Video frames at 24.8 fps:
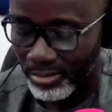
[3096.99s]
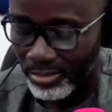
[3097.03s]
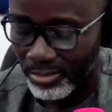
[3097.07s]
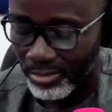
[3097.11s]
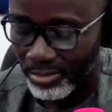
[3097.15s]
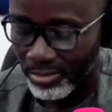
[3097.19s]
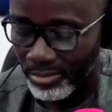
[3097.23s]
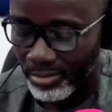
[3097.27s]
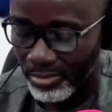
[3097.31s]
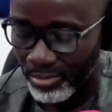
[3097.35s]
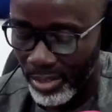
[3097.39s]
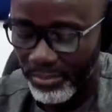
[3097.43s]

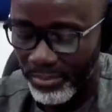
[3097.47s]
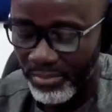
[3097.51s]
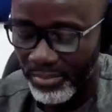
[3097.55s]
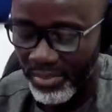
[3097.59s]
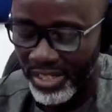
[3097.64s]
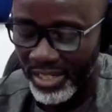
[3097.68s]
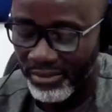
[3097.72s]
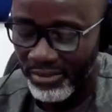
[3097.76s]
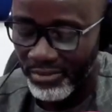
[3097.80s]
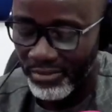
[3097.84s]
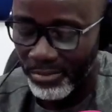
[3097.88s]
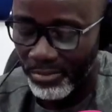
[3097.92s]
We are bringing
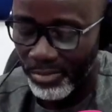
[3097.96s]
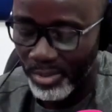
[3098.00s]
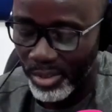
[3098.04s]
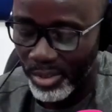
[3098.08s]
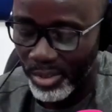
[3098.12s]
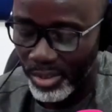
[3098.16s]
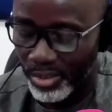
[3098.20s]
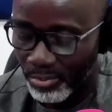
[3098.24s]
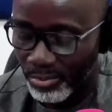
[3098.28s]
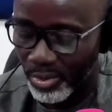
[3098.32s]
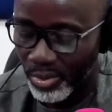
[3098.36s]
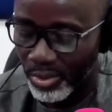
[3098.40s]
everybody
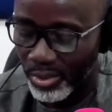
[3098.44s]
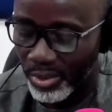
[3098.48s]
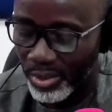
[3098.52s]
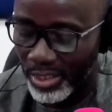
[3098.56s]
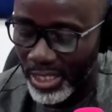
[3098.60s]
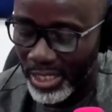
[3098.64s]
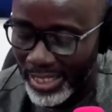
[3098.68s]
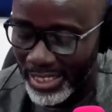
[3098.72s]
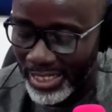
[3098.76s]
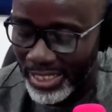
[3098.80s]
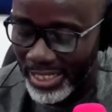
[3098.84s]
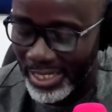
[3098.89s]
on board,
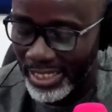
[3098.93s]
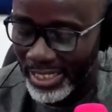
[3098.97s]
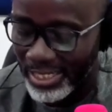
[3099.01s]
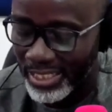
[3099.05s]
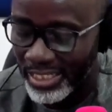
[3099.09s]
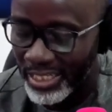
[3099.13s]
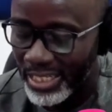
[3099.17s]
and then